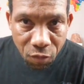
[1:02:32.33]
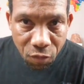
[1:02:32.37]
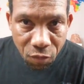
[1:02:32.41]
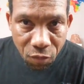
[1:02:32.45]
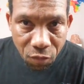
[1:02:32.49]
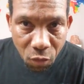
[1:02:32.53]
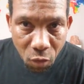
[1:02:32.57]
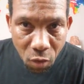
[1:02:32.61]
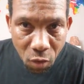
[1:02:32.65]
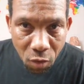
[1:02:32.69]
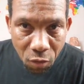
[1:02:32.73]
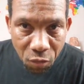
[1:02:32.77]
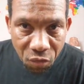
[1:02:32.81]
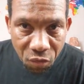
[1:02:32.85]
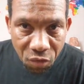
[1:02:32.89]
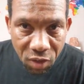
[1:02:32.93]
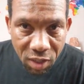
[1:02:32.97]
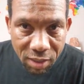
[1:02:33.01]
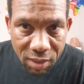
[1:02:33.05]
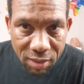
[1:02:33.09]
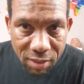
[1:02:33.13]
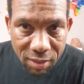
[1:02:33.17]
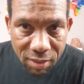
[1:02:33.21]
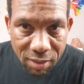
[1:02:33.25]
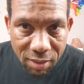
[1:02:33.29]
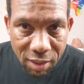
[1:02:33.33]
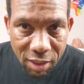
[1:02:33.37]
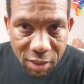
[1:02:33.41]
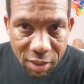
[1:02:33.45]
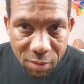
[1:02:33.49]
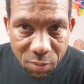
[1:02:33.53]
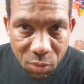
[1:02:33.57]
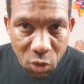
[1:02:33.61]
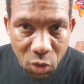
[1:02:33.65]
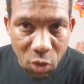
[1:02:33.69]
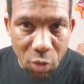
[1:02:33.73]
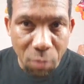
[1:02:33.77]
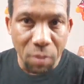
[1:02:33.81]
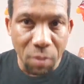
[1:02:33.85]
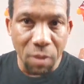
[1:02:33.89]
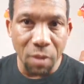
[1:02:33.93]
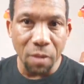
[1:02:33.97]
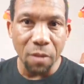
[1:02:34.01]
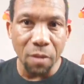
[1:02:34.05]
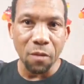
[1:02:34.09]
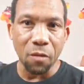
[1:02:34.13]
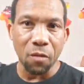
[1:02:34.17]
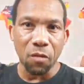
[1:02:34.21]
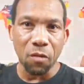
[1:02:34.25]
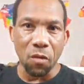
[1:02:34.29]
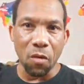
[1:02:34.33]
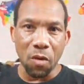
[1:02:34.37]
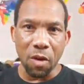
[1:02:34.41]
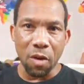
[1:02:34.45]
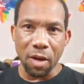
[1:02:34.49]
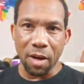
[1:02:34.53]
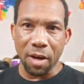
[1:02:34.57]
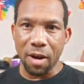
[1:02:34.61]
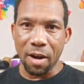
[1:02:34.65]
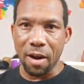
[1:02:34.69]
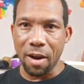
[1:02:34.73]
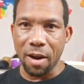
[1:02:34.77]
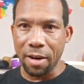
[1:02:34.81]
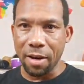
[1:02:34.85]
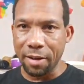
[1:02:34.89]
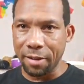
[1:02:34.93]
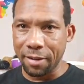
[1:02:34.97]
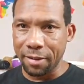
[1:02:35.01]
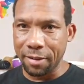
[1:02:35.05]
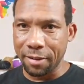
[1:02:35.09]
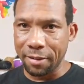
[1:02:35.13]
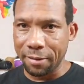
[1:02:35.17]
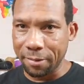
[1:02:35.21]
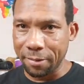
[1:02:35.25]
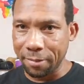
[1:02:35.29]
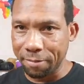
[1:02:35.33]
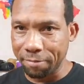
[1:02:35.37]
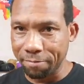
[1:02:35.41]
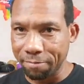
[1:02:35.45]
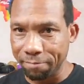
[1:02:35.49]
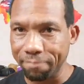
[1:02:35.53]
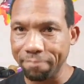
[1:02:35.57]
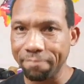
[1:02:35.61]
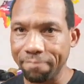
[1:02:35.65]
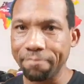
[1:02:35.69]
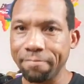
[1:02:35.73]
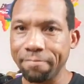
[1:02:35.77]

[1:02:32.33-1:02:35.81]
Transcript: 4 fixed, 6 mutable, 4 cardinal. His